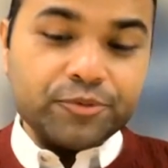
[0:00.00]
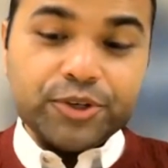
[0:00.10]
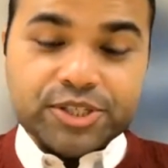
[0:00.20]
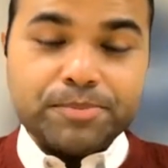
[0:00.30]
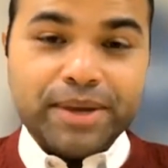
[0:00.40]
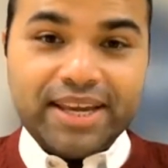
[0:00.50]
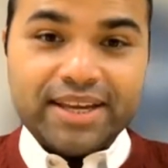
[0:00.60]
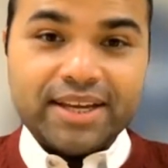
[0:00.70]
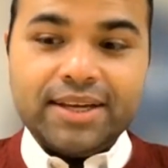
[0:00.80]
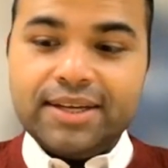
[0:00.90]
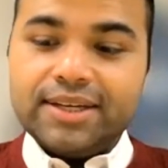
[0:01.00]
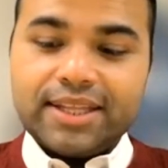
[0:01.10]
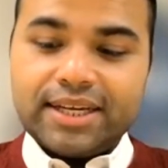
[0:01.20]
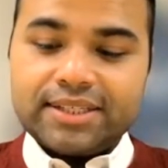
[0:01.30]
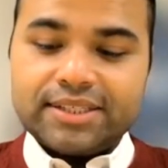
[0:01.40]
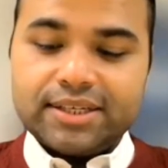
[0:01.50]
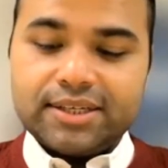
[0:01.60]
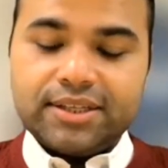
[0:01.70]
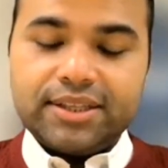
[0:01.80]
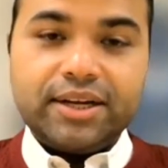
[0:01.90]
The first being that
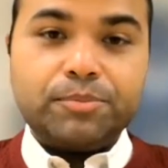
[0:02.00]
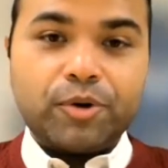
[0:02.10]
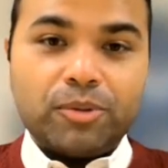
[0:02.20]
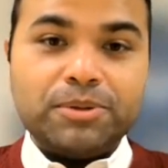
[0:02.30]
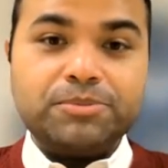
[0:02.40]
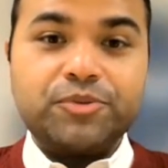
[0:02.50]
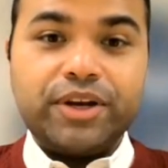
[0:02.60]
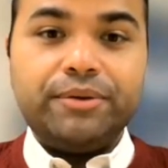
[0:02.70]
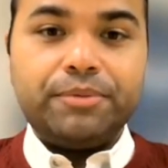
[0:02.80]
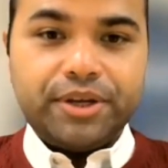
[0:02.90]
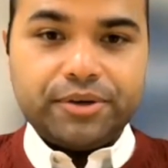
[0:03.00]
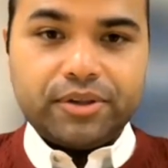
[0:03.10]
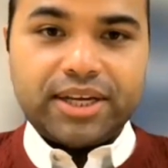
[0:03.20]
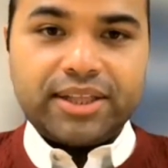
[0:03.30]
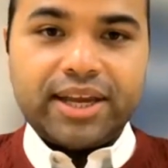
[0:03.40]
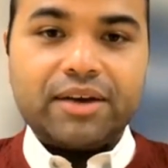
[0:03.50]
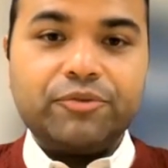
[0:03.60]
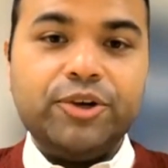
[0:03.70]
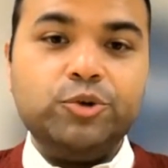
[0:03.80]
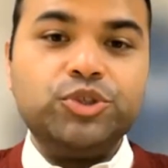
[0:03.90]
their problems are very real and they
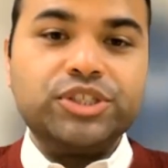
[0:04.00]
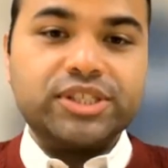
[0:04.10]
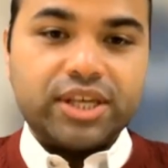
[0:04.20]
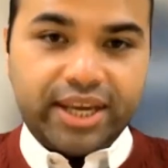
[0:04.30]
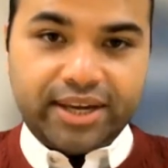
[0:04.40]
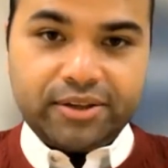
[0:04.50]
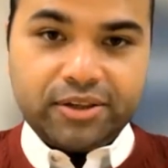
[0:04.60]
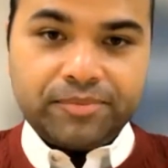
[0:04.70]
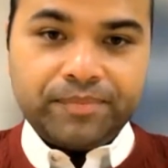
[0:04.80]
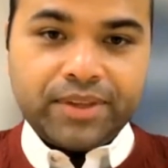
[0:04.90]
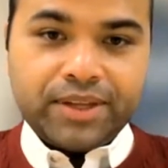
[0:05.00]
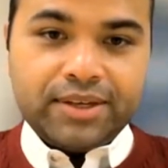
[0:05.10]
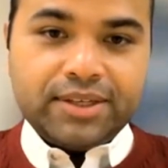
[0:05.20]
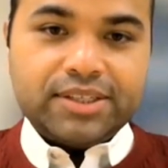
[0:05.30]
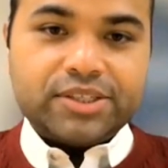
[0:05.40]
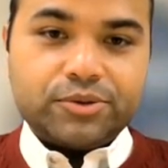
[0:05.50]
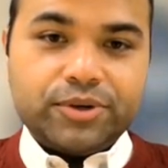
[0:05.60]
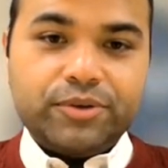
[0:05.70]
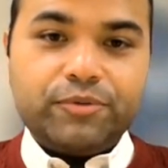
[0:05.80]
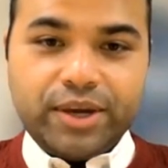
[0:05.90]
have huge scale.
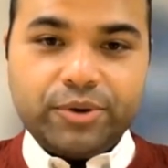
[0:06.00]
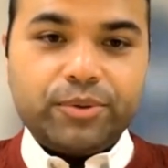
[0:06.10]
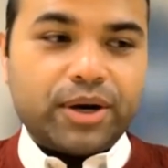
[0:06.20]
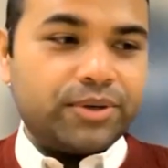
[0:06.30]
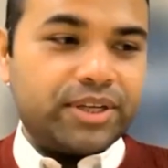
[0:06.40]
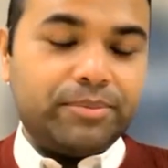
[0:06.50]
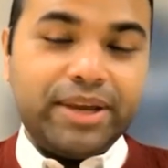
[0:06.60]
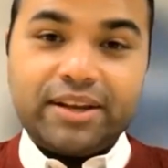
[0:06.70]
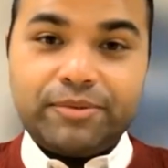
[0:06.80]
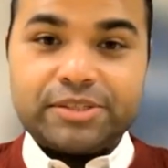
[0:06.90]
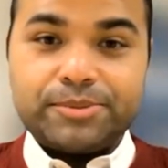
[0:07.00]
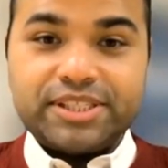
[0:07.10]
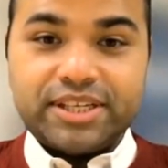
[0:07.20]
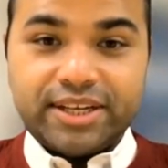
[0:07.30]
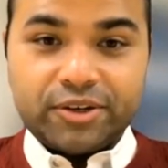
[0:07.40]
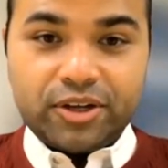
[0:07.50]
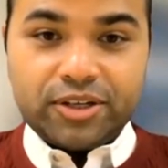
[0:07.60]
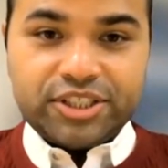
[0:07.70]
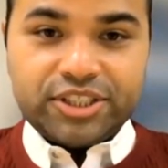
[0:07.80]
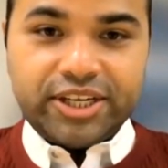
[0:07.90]
So if we go out and make investments in
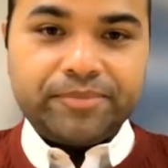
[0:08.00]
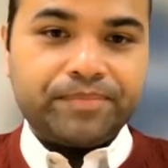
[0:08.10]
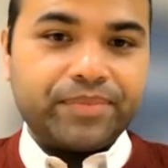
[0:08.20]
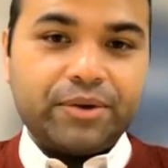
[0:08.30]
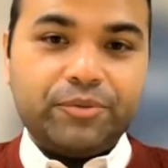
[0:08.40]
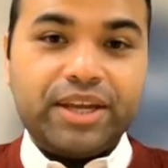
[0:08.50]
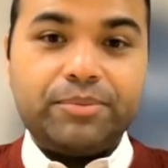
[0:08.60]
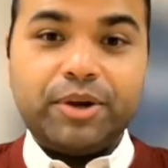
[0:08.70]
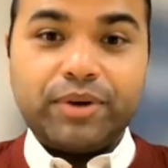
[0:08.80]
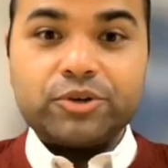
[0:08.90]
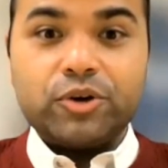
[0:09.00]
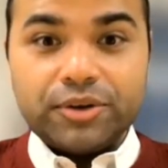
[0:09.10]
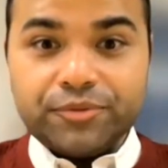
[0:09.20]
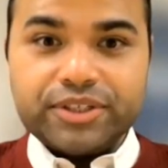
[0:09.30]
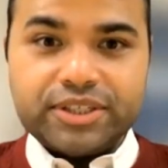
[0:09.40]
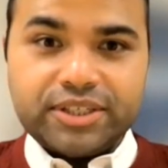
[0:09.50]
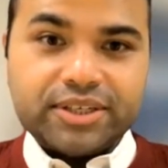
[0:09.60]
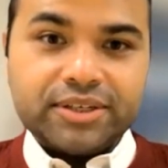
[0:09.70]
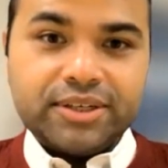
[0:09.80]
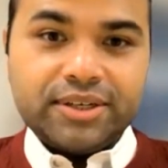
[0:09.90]
technology, we can be quite
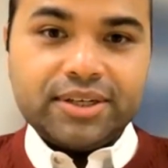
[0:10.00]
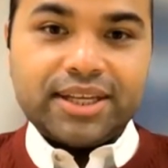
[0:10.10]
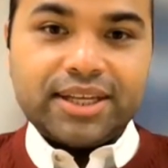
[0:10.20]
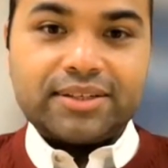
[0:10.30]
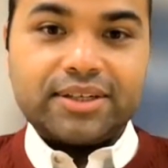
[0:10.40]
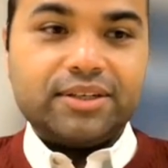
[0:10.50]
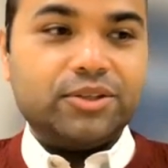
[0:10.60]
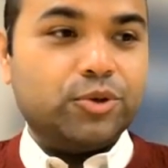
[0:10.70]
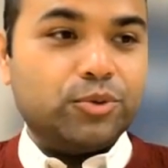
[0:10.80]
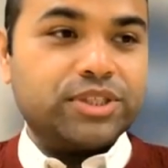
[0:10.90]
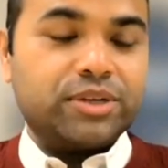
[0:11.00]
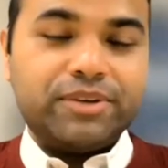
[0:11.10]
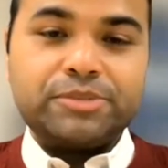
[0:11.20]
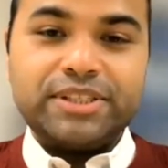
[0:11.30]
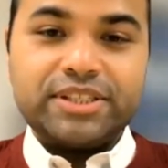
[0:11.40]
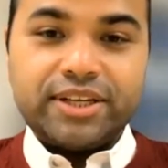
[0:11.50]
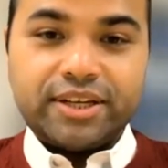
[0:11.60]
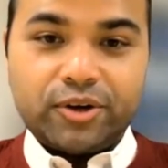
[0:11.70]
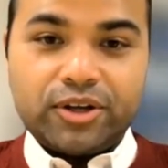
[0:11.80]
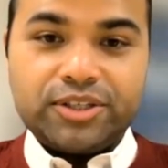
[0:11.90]
confident that those investments in
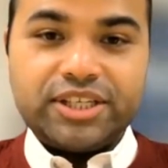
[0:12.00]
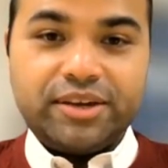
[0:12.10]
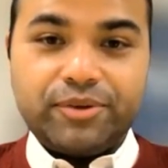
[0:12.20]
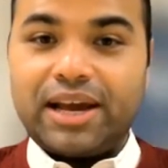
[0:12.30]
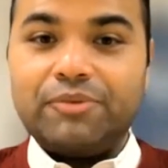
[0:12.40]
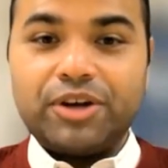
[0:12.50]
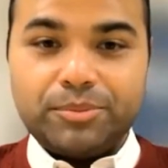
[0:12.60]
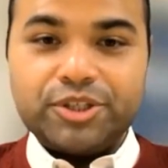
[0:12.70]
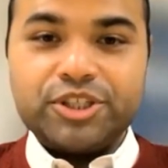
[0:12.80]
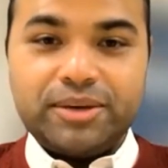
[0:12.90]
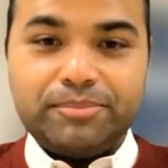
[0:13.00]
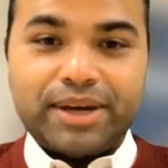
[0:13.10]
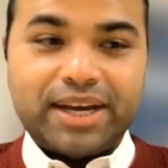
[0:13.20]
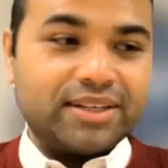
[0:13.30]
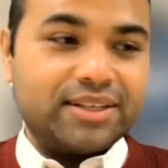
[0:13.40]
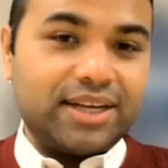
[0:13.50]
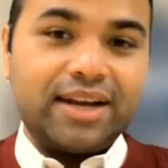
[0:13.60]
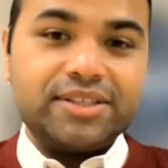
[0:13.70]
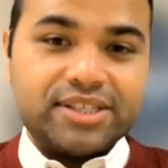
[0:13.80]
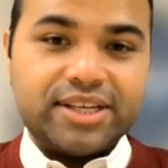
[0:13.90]
technology will have a commercial impact
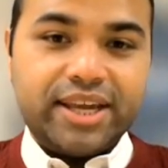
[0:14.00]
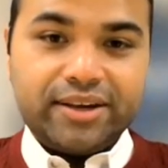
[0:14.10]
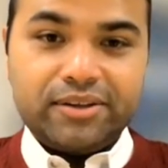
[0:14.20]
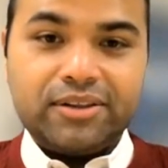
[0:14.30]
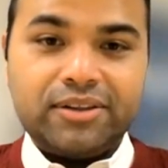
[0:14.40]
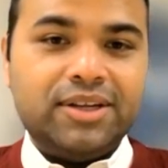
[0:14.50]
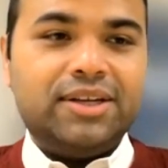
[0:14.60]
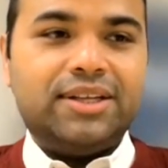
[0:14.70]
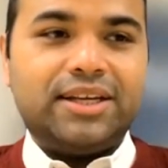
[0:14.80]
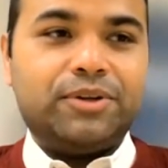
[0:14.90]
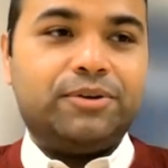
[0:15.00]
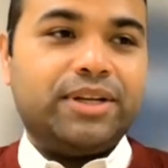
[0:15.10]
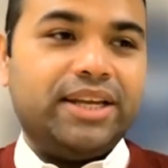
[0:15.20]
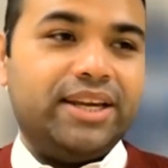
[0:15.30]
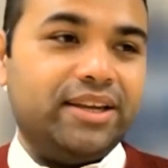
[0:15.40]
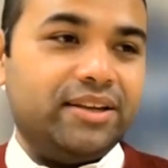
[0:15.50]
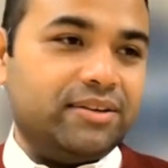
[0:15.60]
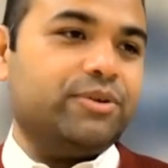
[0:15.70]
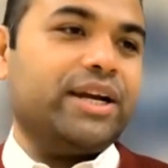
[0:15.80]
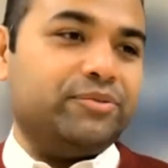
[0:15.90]
at a scale that will really
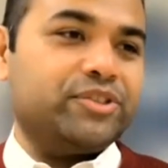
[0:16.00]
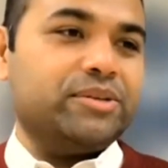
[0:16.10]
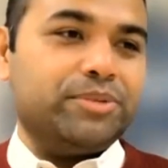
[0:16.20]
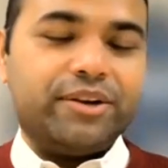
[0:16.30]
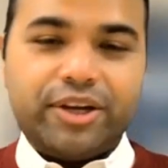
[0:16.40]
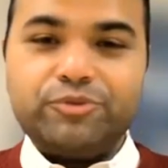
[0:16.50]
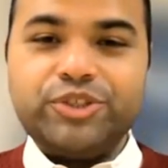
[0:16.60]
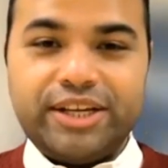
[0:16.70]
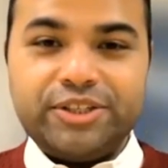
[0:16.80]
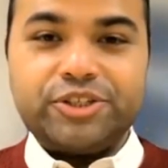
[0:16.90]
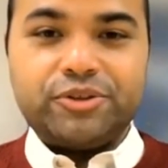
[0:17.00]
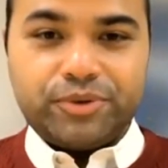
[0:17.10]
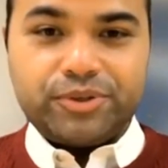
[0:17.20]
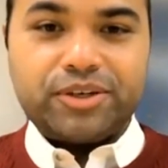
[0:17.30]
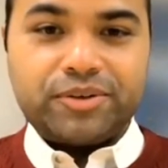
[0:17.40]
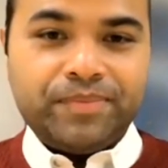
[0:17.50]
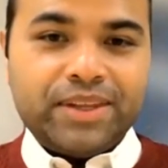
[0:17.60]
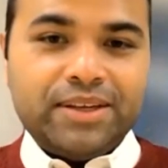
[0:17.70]
drive some degree of change in the world.